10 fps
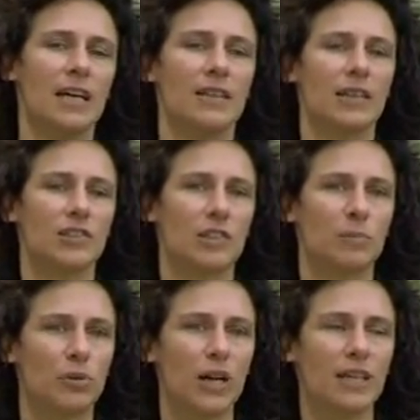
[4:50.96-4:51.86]
that's
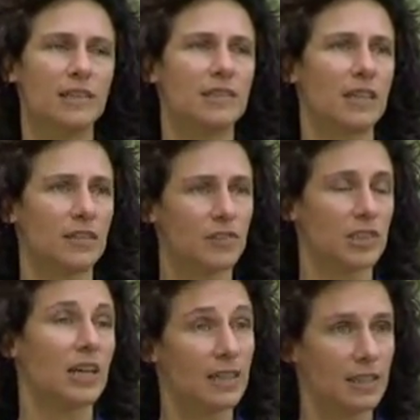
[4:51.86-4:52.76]
comprised of
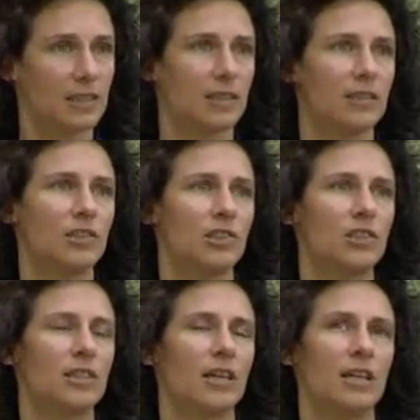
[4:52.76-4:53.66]

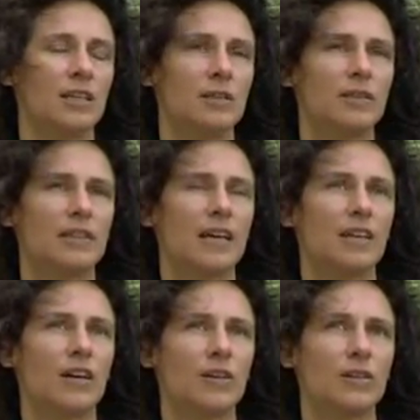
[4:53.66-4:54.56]
scientists uh, that
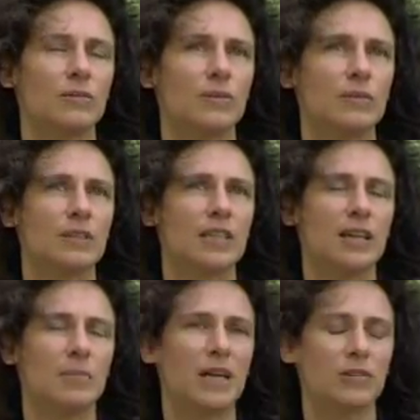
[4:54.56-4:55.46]
are
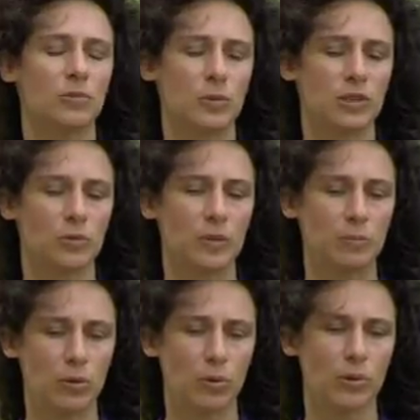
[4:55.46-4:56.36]
come out with
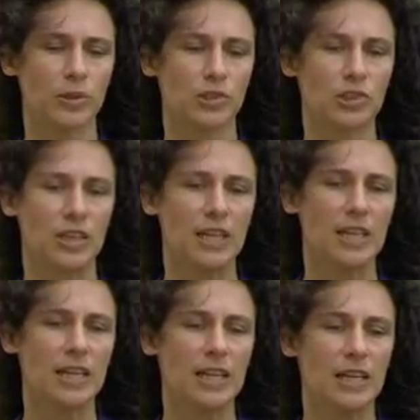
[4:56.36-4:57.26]
reports
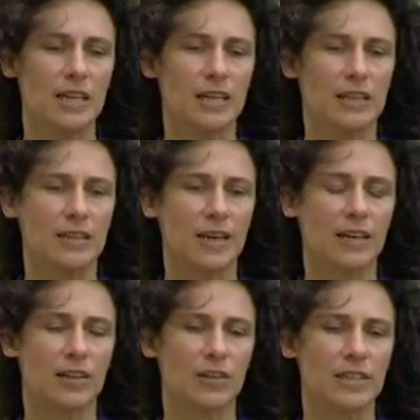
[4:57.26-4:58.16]

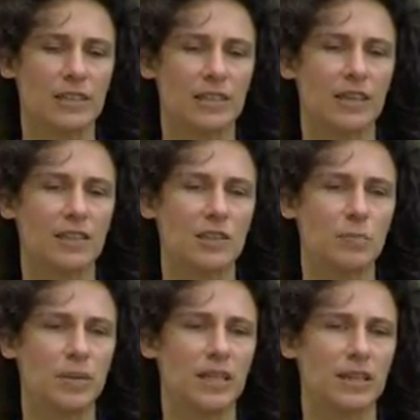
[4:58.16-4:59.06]
that are intended to
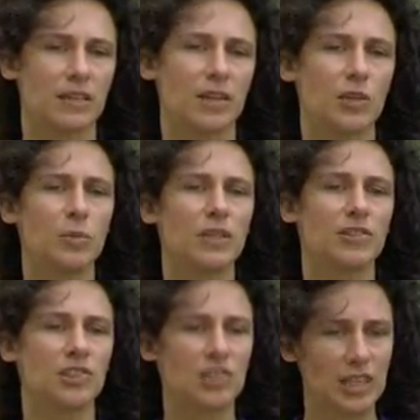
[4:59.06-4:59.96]
be a global
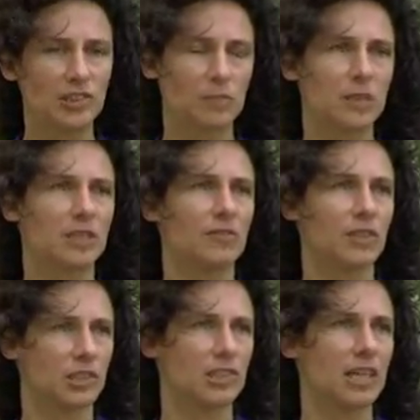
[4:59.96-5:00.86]
assessment of the
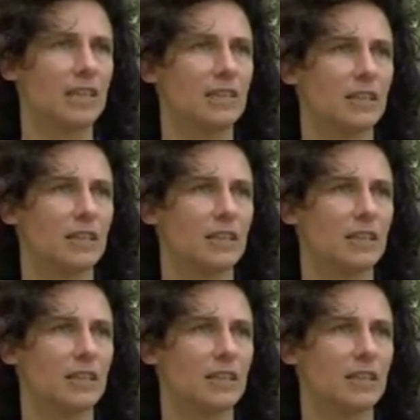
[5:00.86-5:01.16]
state